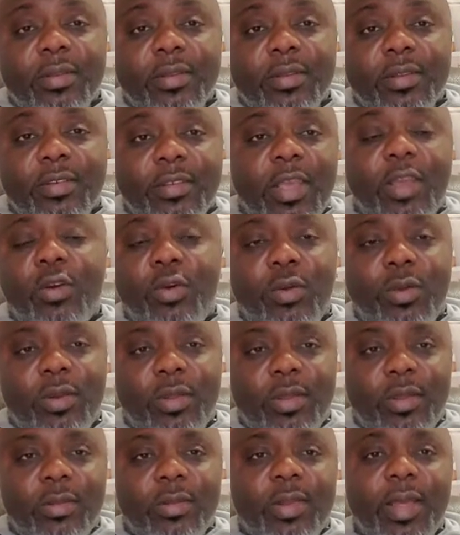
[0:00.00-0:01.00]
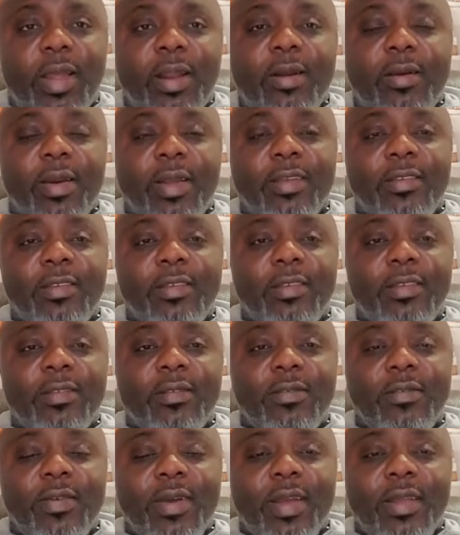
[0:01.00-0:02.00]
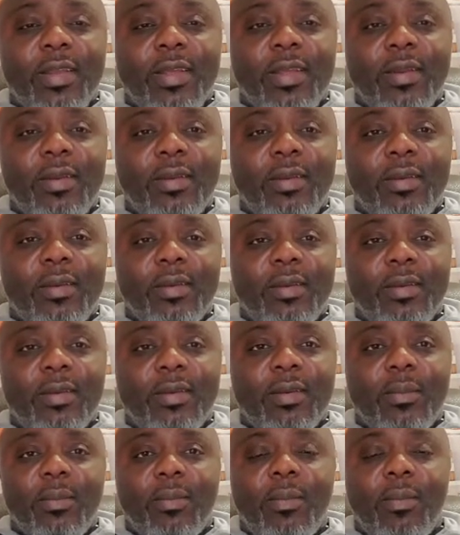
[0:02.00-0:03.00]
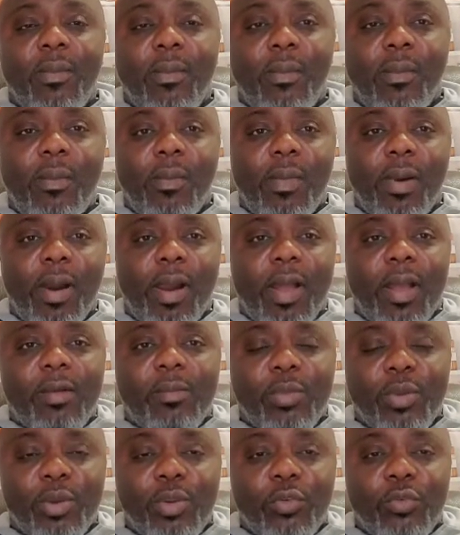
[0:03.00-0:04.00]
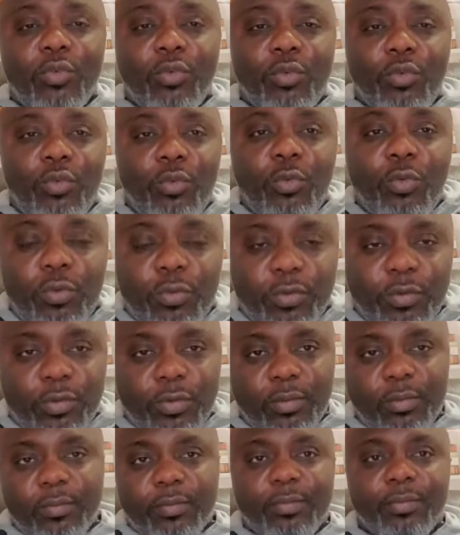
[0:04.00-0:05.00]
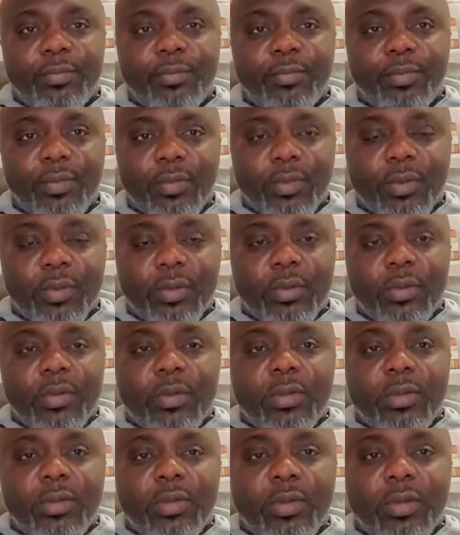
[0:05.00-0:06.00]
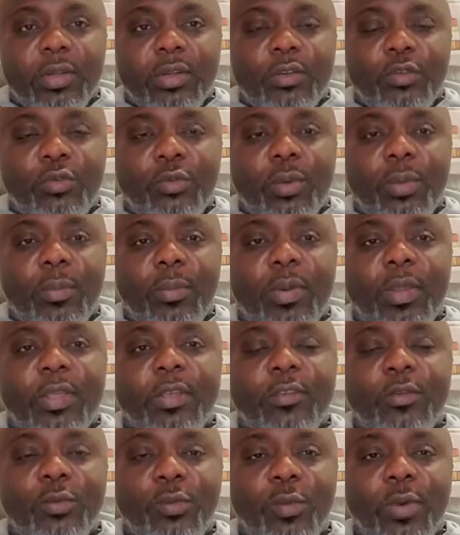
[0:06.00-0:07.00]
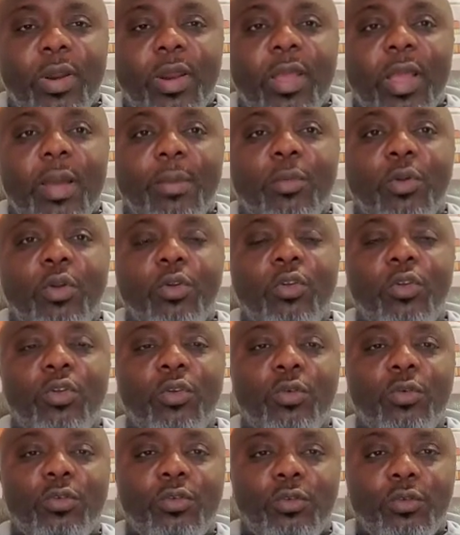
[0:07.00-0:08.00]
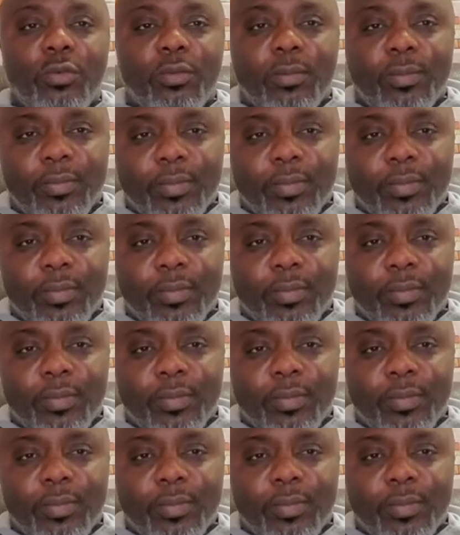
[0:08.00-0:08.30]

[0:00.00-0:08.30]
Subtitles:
Secondly, that cry signifies that I've been introduced into a place where I'm not used to.